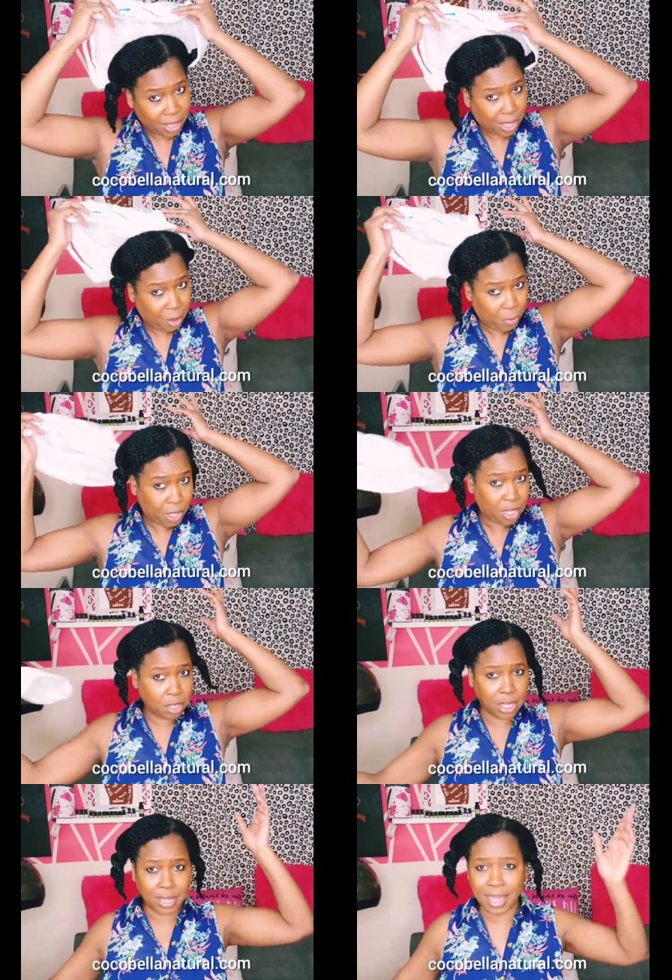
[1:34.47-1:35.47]
and put it
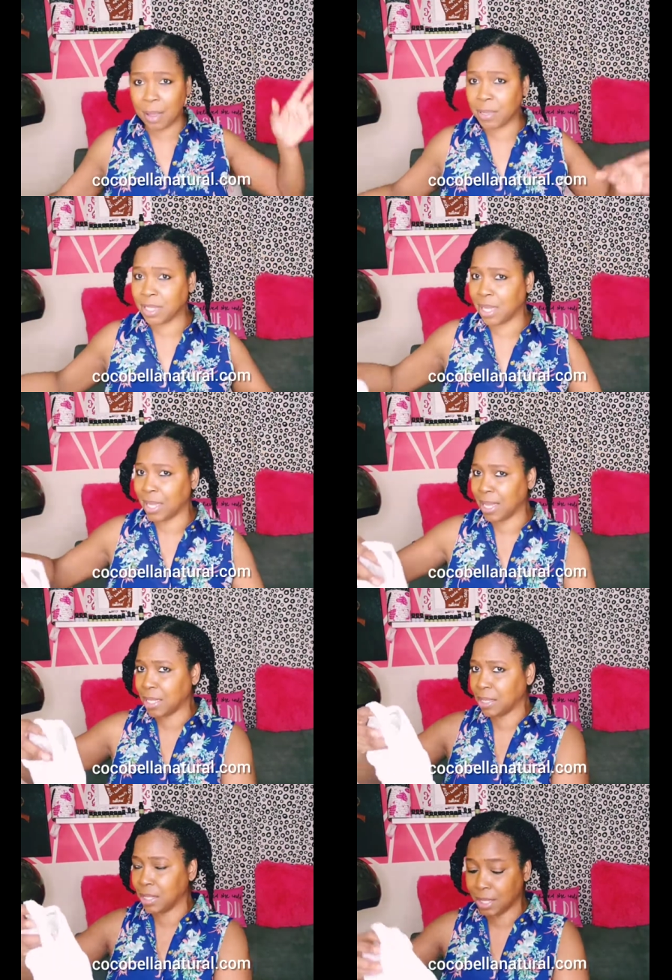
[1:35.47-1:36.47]
under the cap because I like
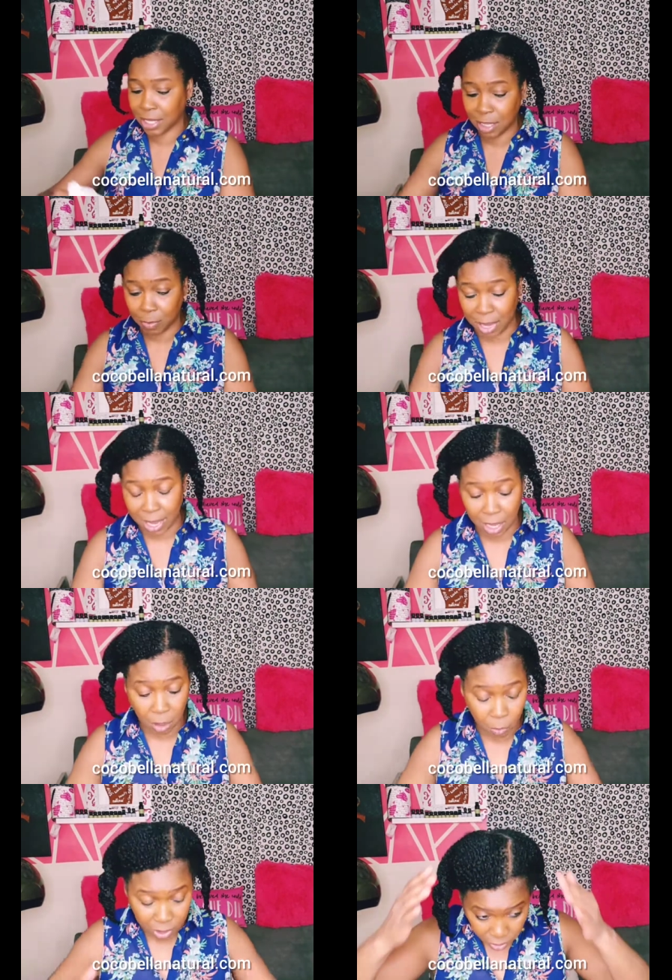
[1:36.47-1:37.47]
to keep my hair
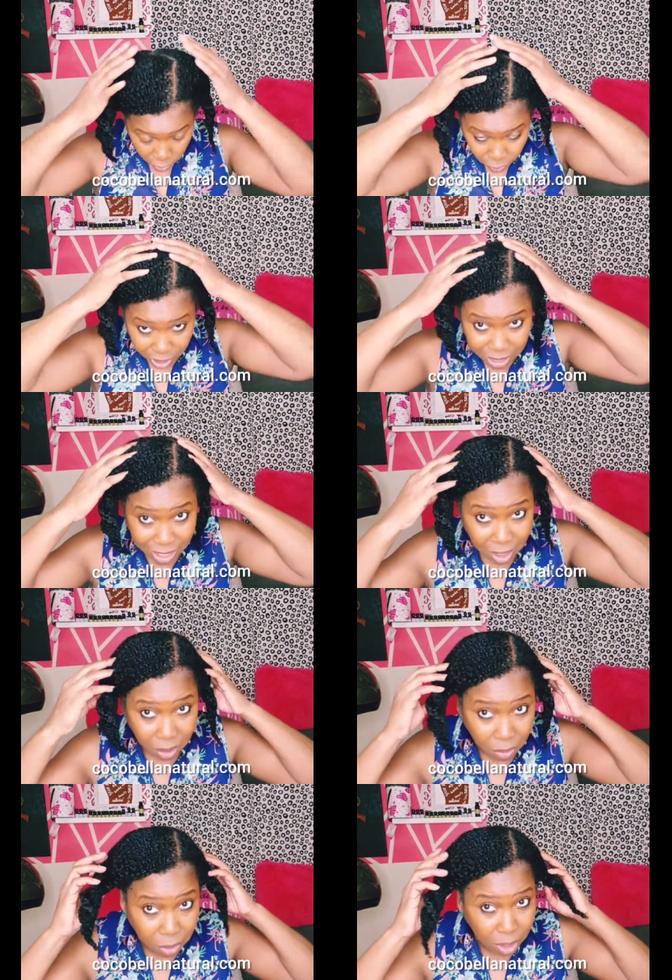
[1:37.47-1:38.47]
wet. So right
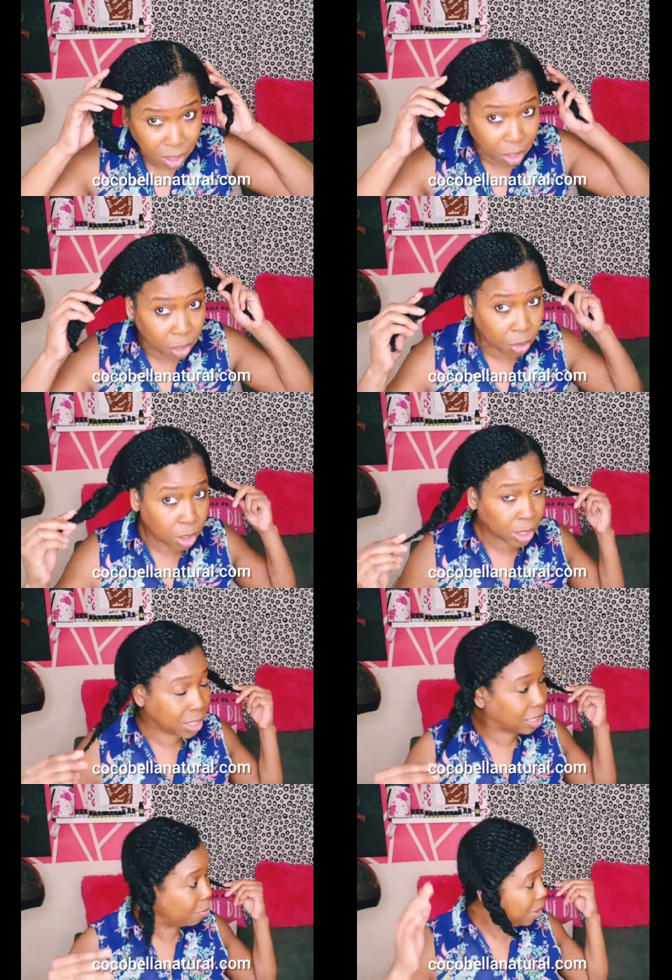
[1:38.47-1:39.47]
now you're looking
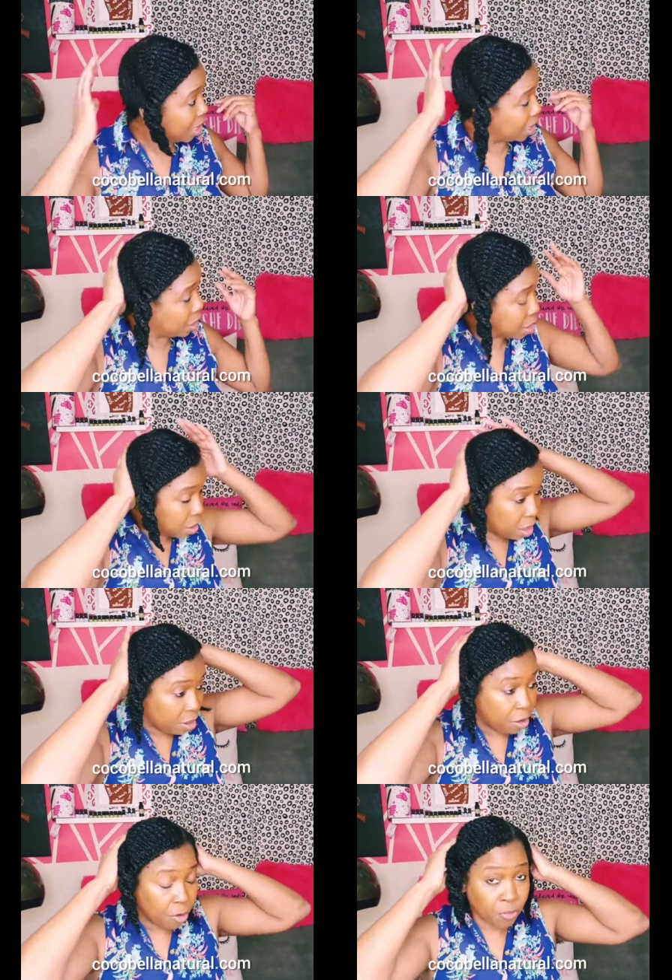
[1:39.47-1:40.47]
at my
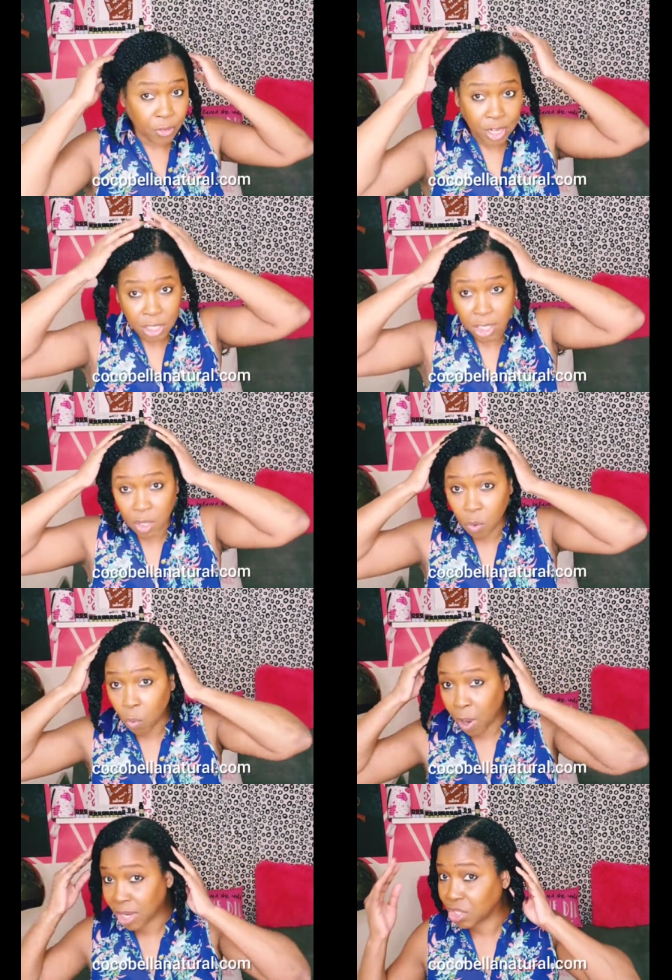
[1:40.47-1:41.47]
freshly
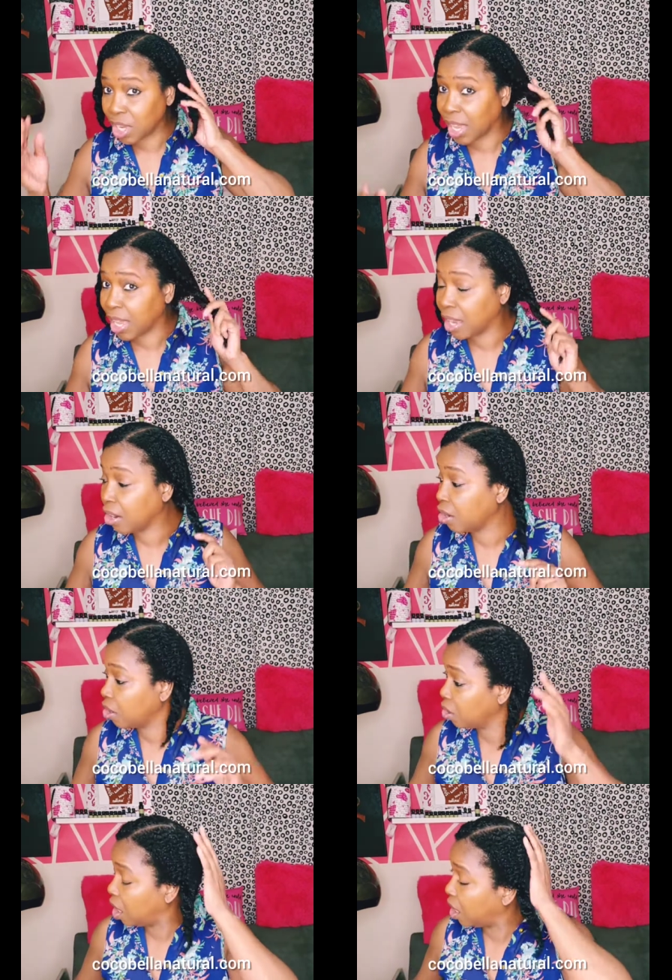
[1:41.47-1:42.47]
washed
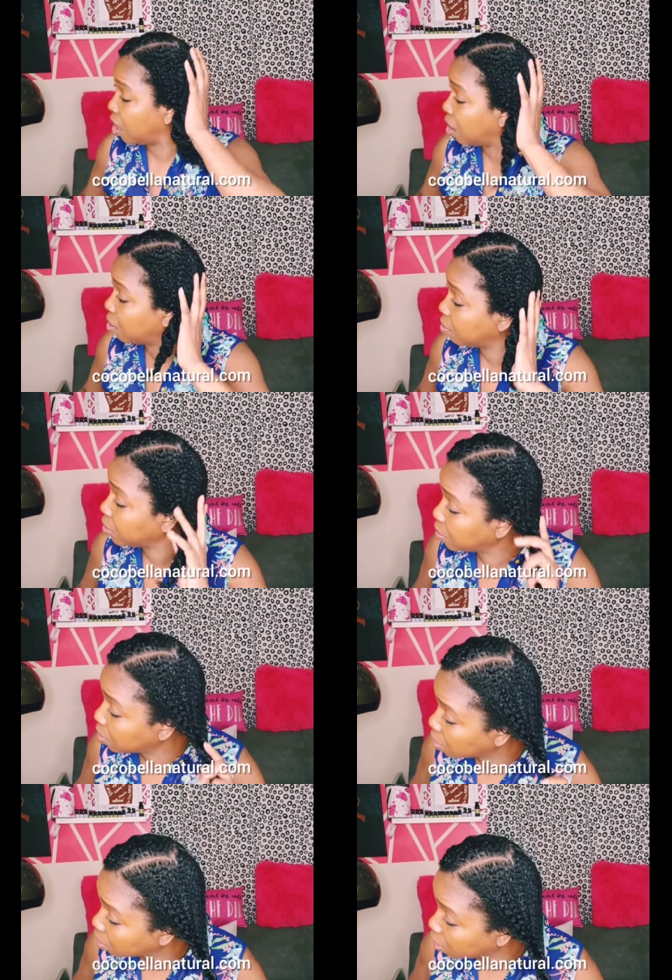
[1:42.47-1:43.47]
hair
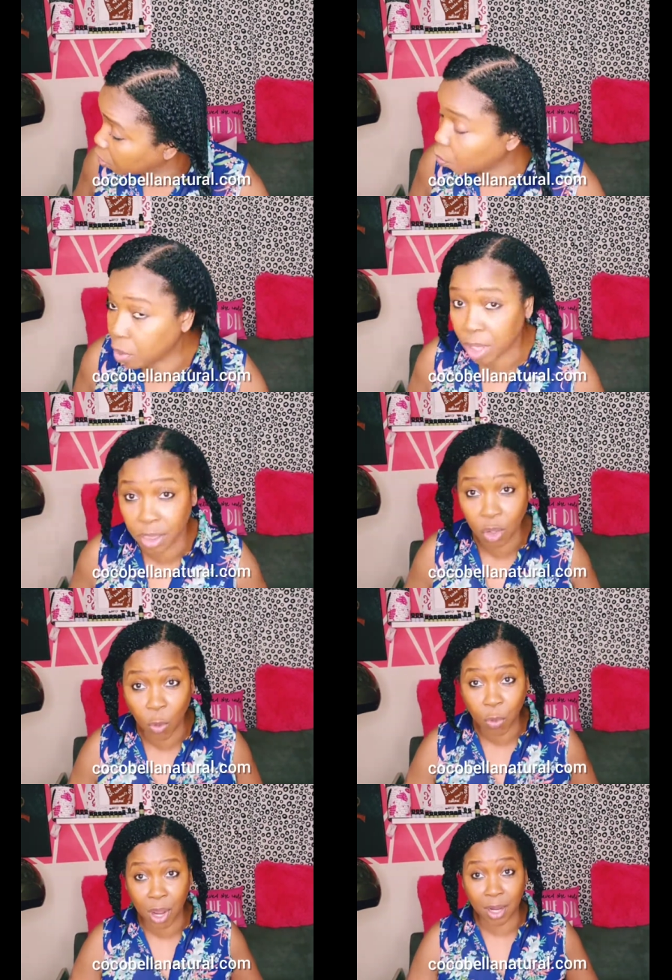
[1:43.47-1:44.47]
with no
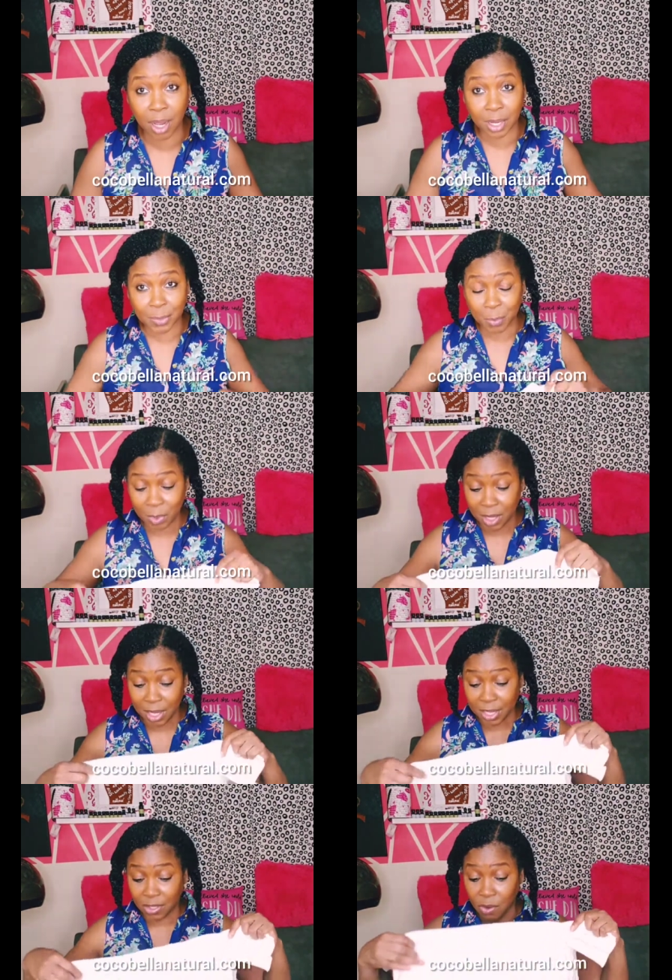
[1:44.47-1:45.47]
product.
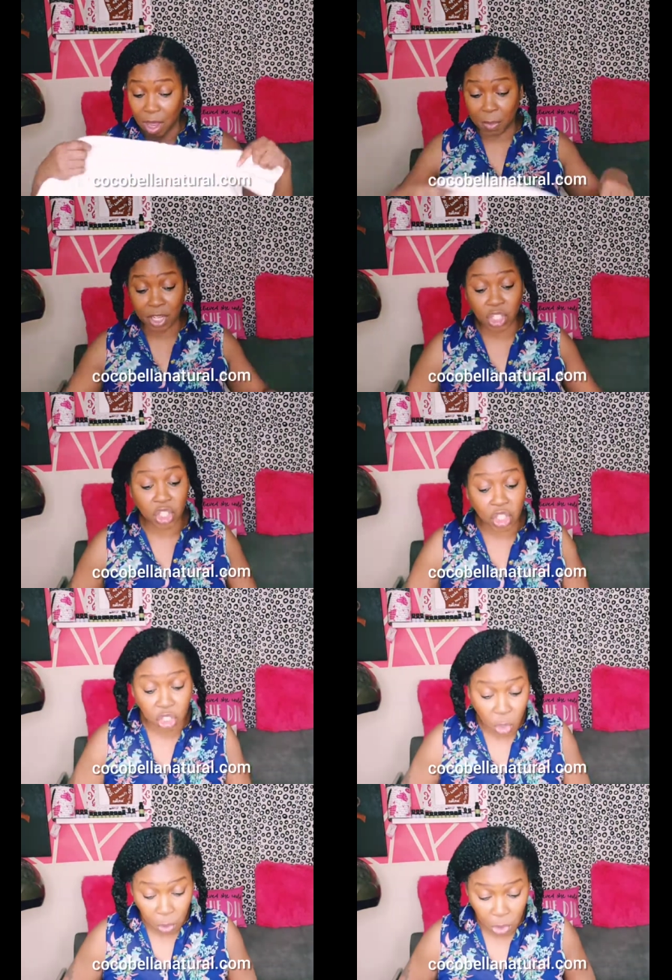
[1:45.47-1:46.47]
So I'm going to
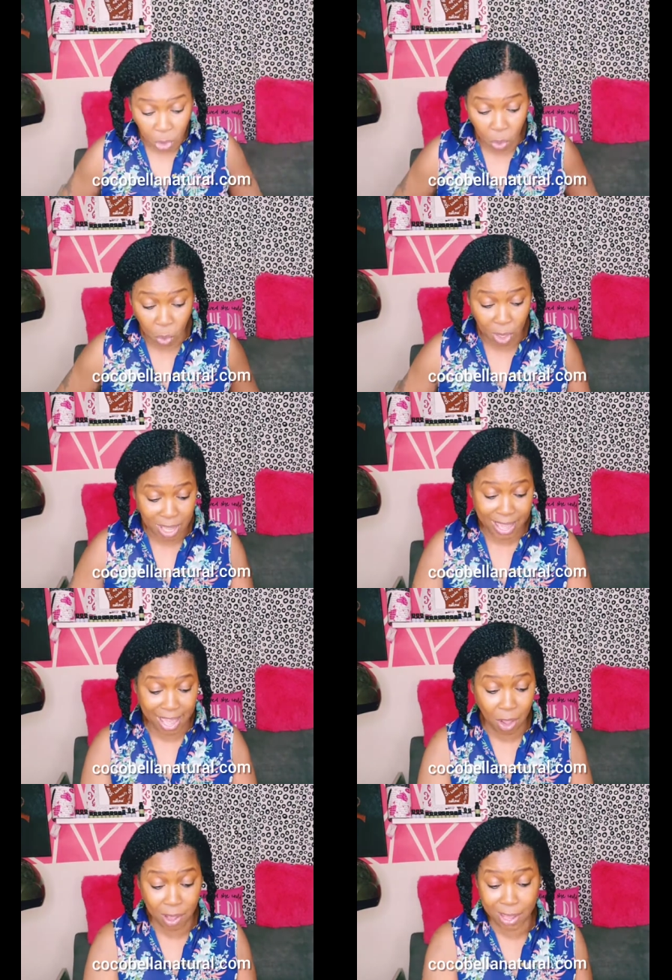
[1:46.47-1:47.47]
show you
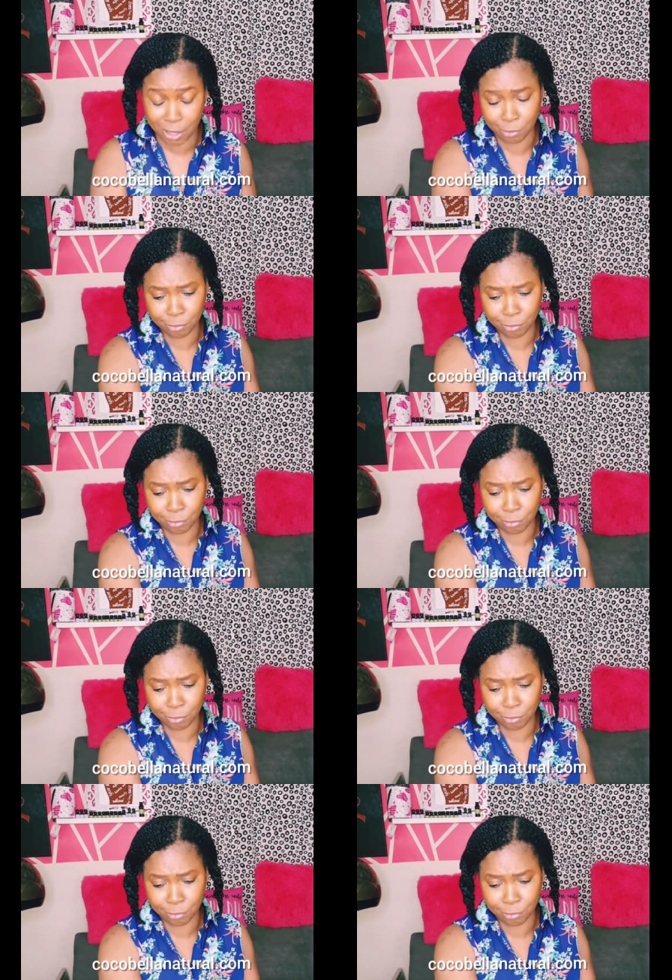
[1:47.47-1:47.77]
how I,